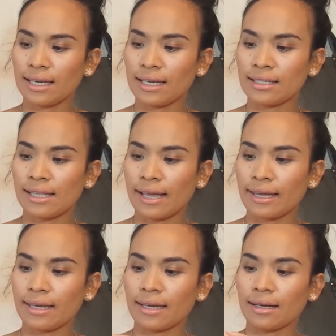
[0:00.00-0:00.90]
It's
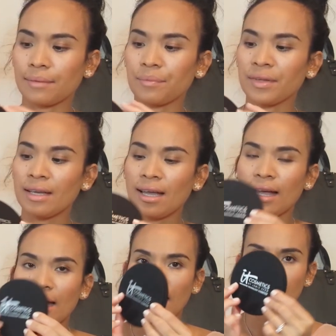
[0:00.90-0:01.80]
like um,
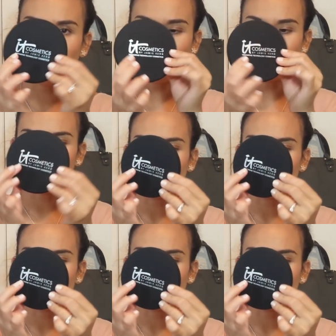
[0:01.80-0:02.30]
a